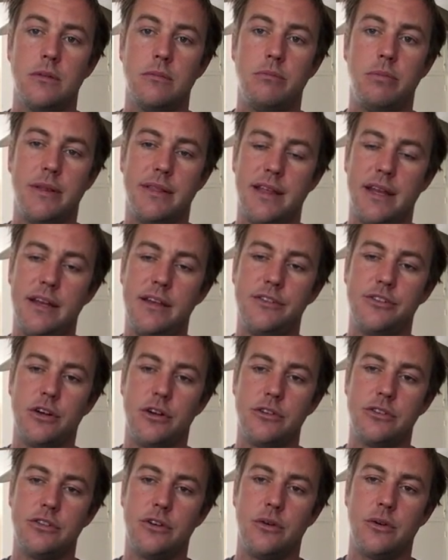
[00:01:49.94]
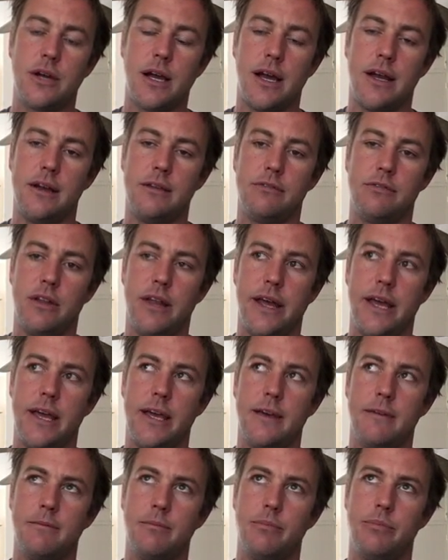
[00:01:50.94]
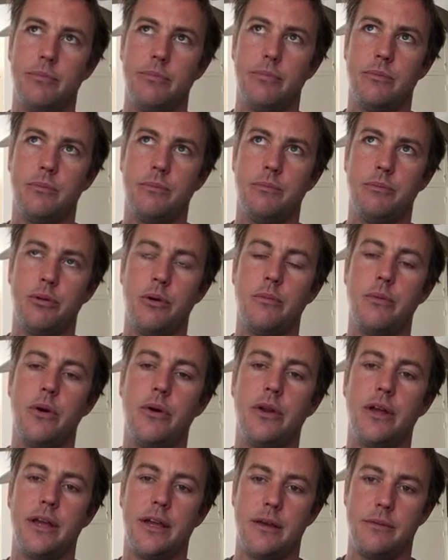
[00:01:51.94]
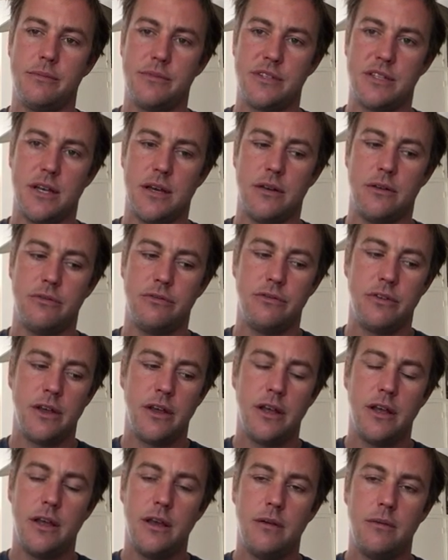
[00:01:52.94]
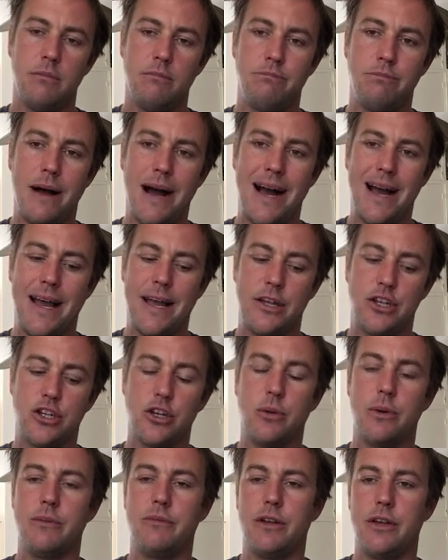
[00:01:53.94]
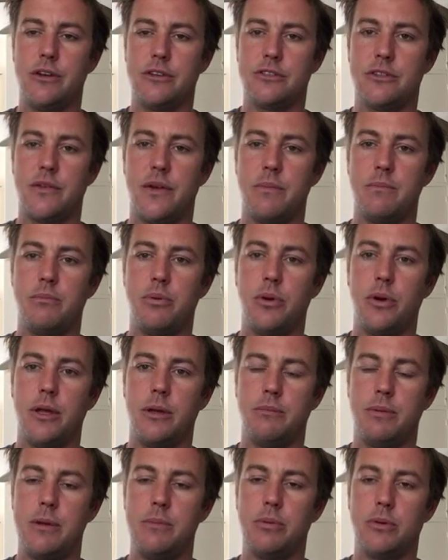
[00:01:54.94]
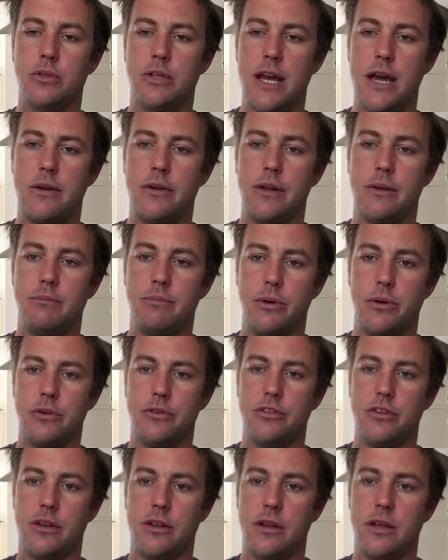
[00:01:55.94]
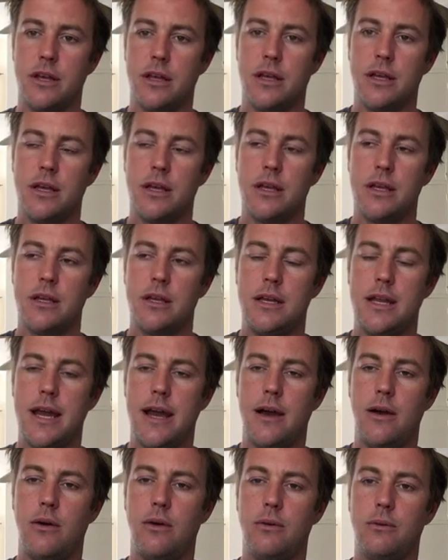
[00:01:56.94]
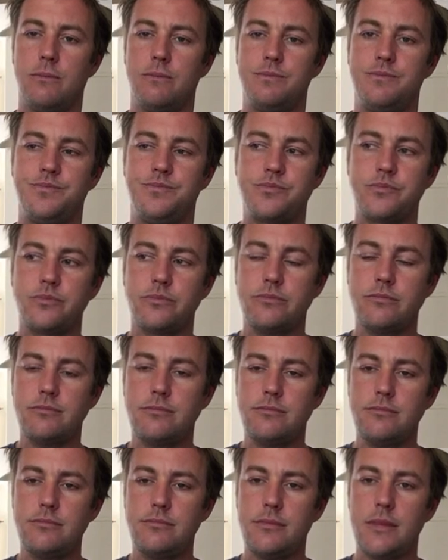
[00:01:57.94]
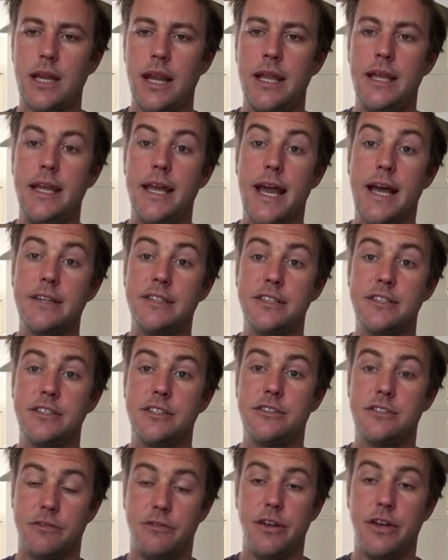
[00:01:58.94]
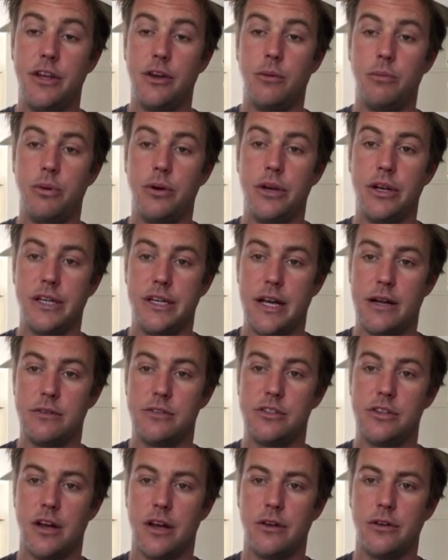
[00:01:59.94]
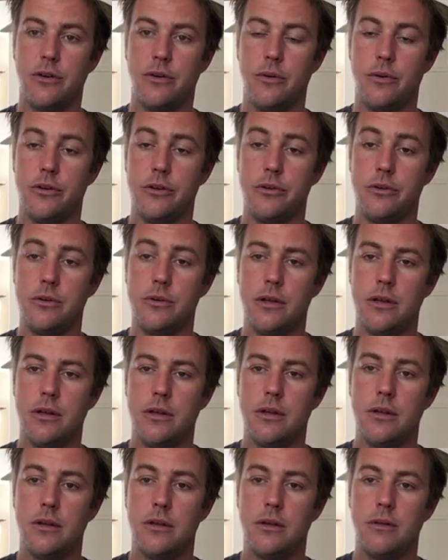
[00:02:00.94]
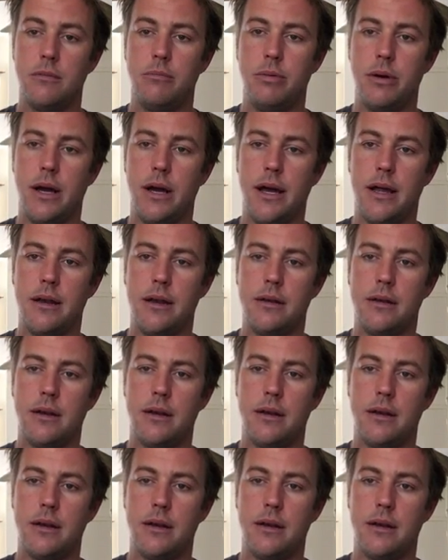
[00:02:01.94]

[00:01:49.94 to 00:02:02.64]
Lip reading: but then he's also kind of like promoting himself by showing videos of him putting people down in person. Now, yes, this is a video putting down Sadguru, but